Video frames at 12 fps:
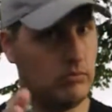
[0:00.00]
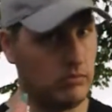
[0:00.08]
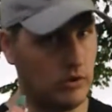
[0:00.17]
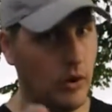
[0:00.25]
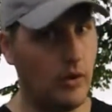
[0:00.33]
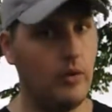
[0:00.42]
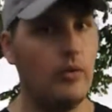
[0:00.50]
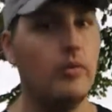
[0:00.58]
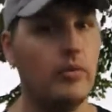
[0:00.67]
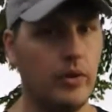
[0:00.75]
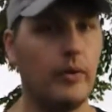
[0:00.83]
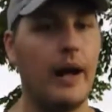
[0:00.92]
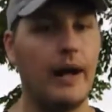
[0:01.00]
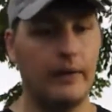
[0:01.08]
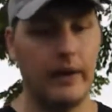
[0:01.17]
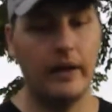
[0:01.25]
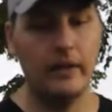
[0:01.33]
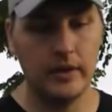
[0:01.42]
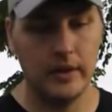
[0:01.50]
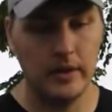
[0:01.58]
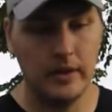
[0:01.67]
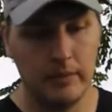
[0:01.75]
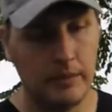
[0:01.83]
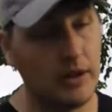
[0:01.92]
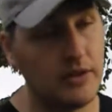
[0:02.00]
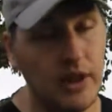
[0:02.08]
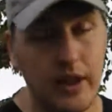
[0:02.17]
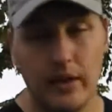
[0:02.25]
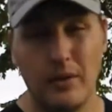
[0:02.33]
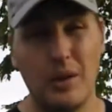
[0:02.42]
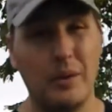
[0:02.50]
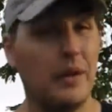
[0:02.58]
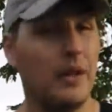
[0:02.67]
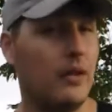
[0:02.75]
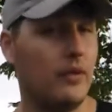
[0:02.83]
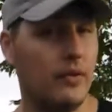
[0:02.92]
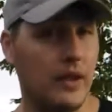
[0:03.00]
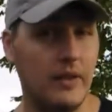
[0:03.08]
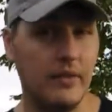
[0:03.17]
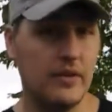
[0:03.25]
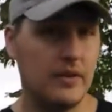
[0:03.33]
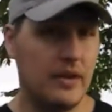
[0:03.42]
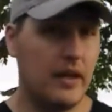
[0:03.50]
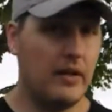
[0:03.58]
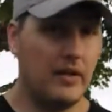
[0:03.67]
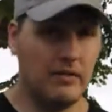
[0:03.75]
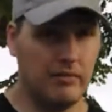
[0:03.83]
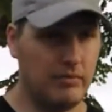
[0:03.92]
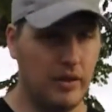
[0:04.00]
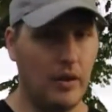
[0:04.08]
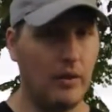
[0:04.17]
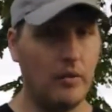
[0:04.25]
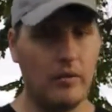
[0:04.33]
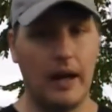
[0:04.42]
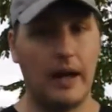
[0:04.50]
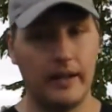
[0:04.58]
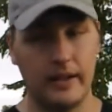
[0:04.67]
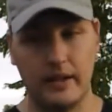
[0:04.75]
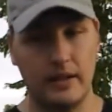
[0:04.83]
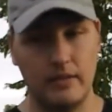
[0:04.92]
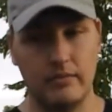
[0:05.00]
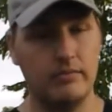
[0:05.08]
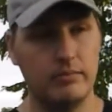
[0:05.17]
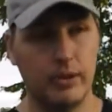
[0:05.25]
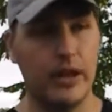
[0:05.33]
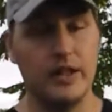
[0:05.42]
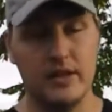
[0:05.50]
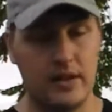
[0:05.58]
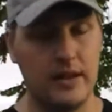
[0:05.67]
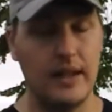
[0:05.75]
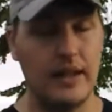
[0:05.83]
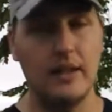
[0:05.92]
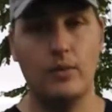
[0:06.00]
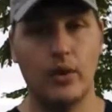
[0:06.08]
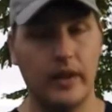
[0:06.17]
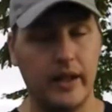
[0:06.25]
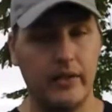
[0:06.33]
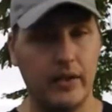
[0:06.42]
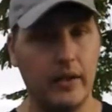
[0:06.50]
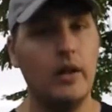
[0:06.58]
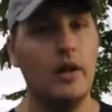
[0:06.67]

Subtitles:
Go the right route. Not saying don't go get other flavors that are, highly praised, needed, whatever.